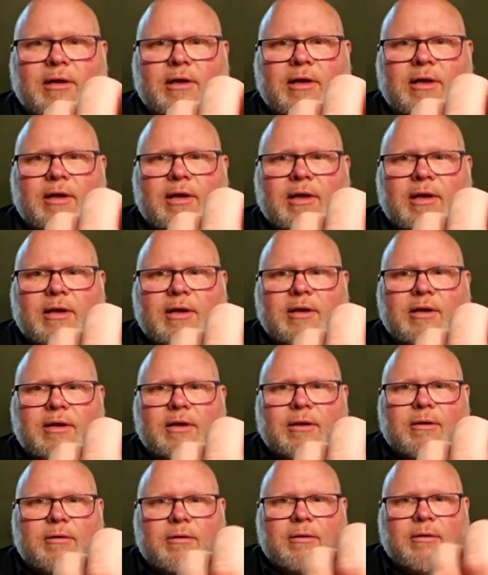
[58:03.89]
and
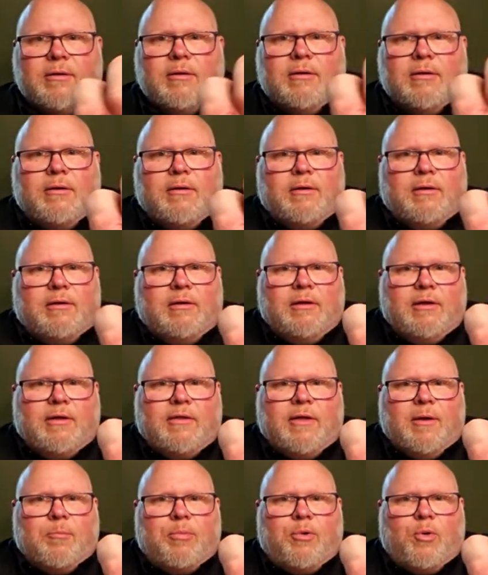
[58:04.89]
look at
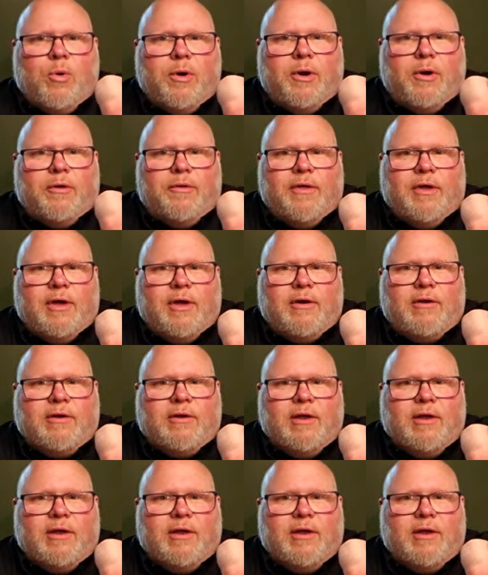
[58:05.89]
that point on that.